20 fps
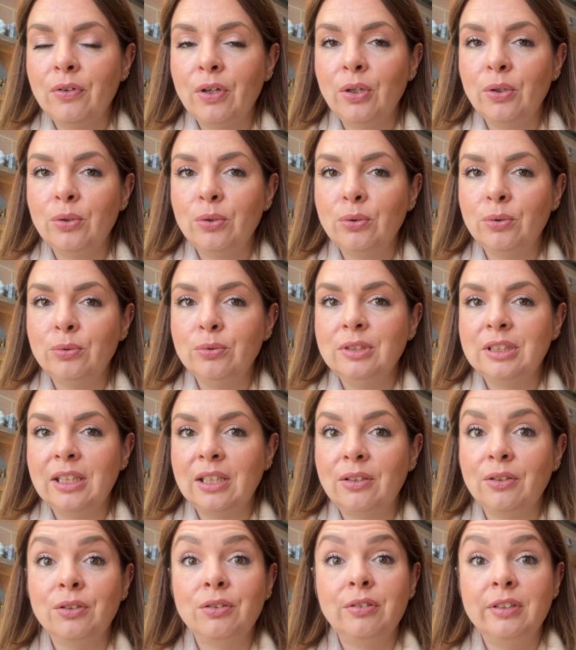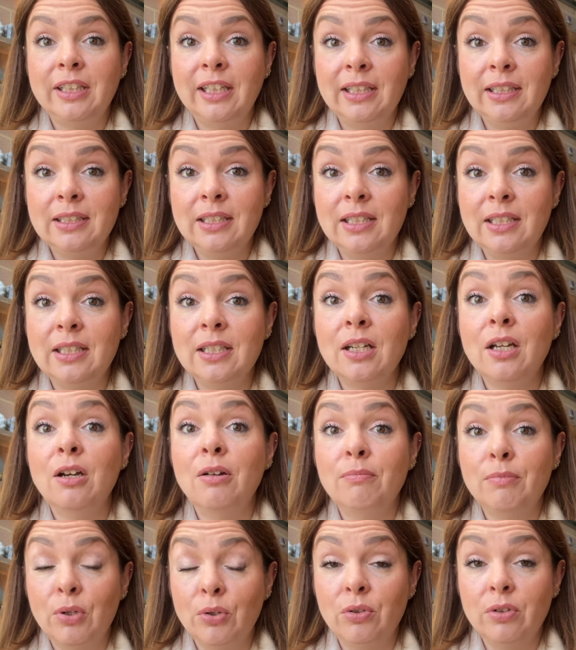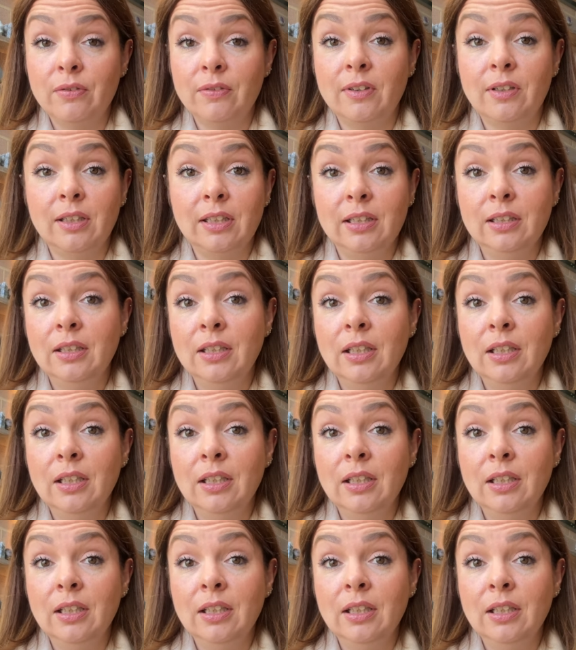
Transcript: and cooled down created Moldavite.